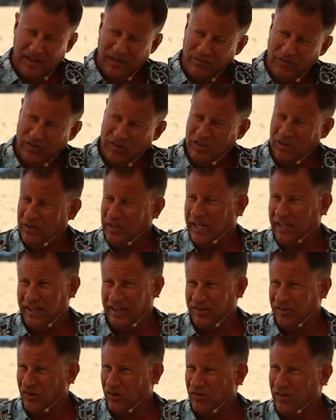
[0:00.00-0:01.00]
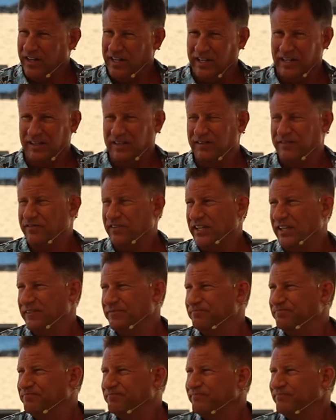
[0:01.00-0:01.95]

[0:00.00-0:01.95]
if you do that, it's already a defeat.